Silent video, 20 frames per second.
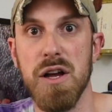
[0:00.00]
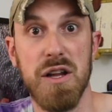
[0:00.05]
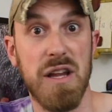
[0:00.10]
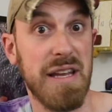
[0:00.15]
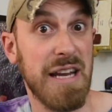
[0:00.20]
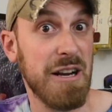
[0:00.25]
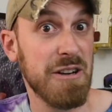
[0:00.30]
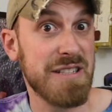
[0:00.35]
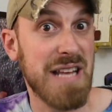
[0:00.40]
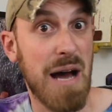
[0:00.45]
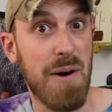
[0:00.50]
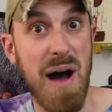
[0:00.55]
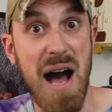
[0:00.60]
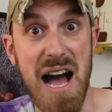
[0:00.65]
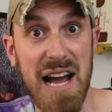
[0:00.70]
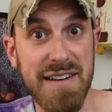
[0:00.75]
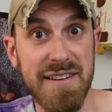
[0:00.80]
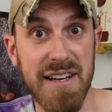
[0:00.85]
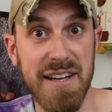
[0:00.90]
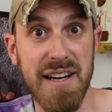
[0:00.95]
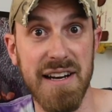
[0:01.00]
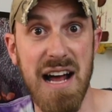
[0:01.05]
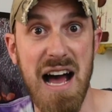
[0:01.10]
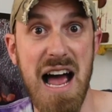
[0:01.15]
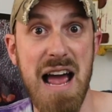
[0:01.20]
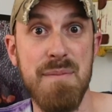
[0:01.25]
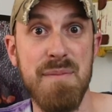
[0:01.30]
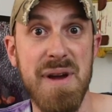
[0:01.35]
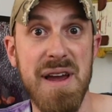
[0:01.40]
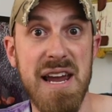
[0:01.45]
Here's how I did it.
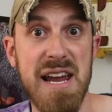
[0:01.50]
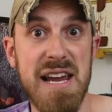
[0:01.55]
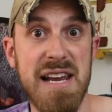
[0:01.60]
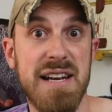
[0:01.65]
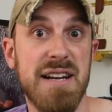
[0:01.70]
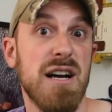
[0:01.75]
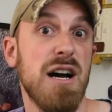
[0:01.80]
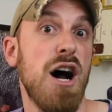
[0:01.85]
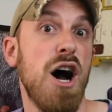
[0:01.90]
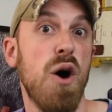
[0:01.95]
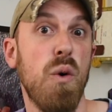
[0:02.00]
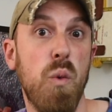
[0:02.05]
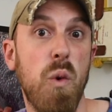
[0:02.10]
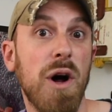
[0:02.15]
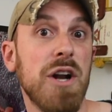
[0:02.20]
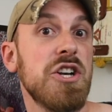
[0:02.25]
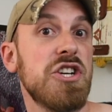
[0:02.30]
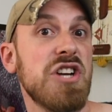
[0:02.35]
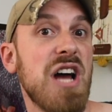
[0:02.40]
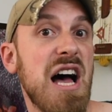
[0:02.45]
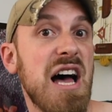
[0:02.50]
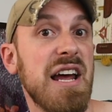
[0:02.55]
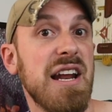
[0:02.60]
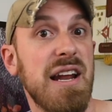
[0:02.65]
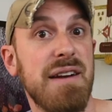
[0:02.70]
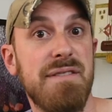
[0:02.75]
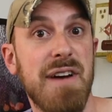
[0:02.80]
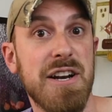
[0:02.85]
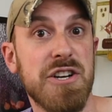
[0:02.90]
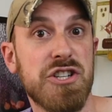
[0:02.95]
I made a one-shot
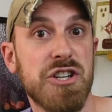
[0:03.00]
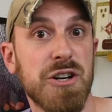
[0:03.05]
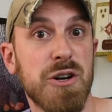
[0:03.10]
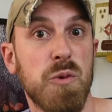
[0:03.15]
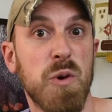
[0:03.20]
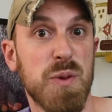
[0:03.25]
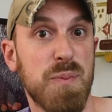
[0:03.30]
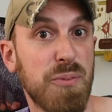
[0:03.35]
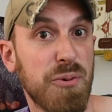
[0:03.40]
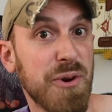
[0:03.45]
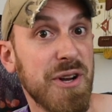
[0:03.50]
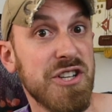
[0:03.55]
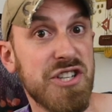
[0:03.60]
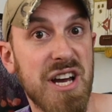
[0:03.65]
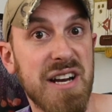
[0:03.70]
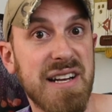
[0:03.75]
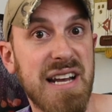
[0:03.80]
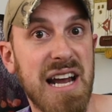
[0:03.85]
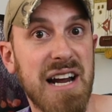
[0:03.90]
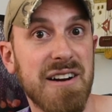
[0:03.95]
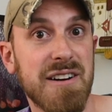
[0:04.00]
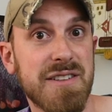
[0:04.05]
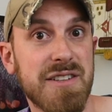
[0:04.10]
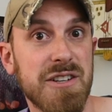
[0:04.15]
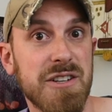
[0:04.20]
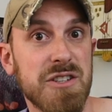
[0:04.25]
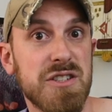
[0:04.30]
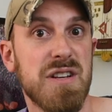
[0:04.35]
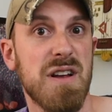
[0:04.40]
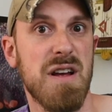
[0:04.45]
adventure with pre-gen
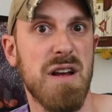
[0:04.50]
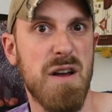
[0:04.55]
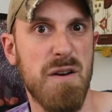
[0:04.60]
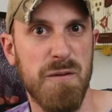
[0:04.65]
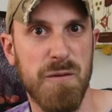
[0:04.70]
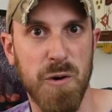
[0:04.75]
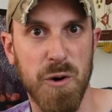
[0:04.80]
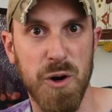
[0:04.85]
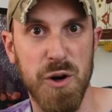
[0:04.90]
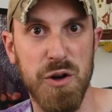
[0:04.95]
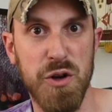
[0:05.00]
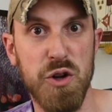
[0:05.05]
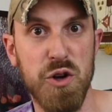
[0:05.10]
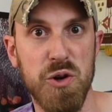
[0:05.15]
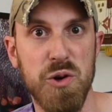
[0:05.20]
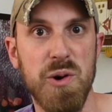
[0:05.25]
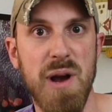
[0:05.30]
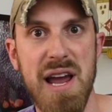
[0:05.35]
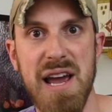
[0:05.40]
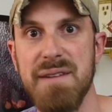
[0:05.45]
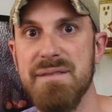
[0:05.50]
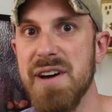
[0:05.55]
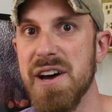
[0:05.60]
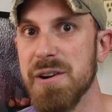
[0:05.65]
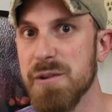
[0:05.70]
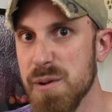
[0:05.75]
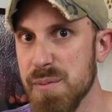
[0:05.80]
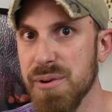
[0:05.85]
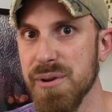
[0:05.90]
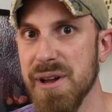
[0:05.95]
characters for new and
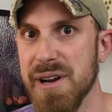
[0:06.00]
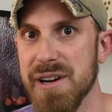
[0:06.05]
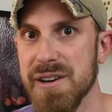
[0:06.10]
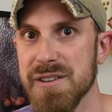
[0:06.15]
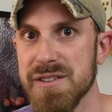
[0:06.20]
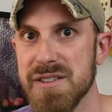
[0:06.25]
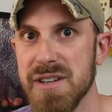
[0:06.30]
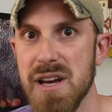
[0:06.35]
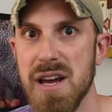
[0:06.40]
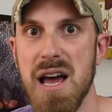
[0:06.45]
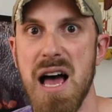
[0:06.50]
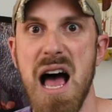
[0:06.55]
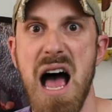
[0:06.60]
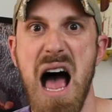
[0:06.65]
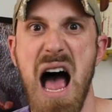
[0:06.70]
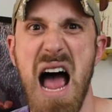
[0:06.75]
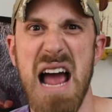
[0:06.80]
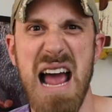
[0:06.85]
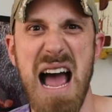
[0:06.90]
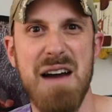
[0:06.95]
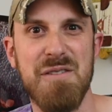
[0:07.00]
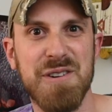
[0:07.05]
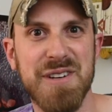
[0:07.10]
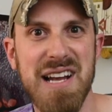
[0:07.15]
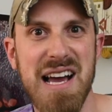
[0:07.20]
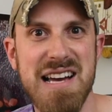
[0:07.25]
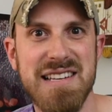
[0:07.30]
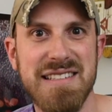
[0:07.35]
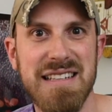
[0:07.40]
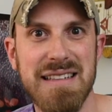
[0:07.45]
veteran players. I
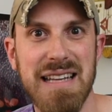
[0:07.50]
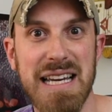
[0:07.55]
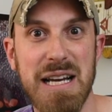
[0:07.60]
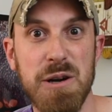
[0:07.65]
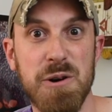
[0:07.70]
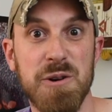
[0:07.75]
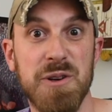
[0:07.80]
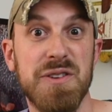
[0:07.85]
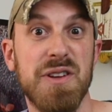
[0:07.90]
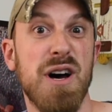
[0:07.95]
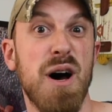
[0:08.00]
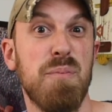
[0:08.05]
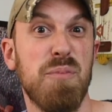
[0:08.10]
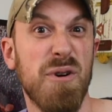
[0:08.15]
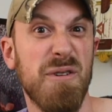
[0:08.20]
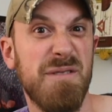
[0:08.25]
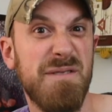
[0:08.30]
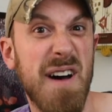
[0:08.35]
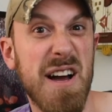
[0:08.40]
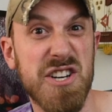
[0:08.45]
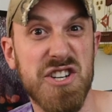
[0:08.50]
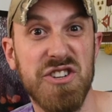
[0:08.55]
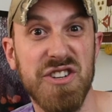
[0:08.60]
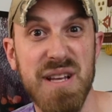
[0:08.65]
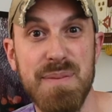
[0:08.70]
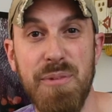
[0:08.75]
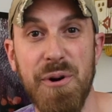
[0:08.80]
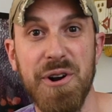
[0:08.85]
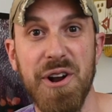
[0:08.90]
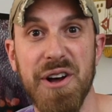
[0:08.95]
advertised it like it was a professionally
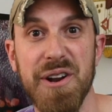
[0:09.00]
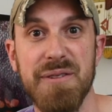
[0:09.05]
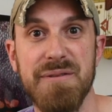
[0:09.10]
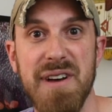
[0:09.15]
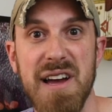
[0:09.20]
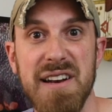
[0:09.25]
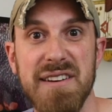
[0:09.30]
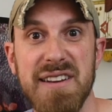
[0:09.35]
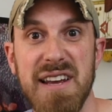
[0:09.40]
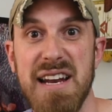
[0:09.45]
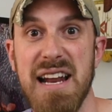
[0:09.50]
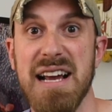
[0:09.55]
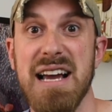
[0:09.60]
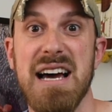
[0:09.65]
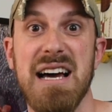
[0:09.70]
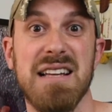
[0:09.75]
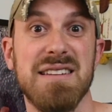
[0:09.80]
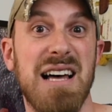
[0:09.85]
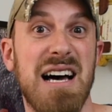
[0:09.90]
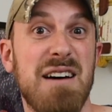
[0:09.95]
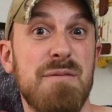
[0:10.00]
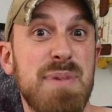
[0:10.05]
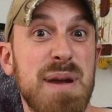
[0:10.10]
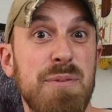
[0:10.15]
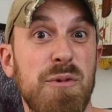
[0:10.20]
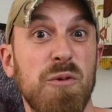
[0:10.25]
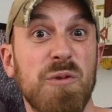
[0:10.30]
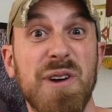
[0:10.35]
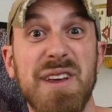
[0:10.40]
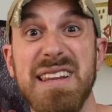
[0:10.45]
put on event, and I got a lot of
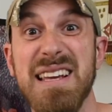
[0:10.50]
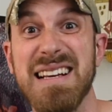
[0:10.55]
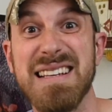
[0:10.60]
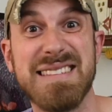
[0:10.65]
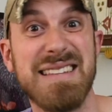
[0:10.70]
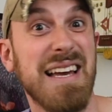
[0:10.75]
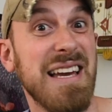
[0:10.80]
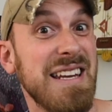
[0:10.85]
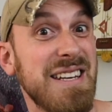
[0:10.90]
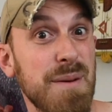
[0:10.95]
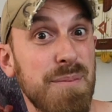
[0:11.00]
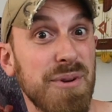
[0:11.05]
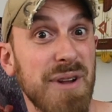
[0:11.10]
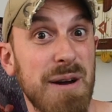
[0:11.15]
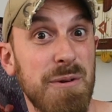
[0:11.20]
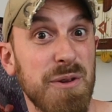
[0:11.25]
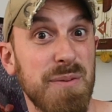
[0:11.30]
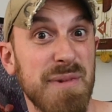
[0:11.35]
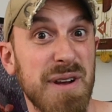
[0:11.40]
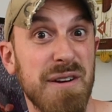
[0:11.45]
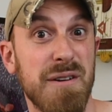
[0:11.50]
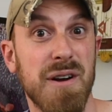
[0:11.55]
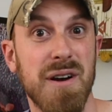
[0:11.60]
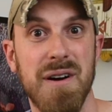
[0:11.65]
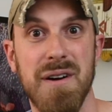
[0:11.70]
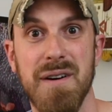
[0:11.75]
people really excited to play with me.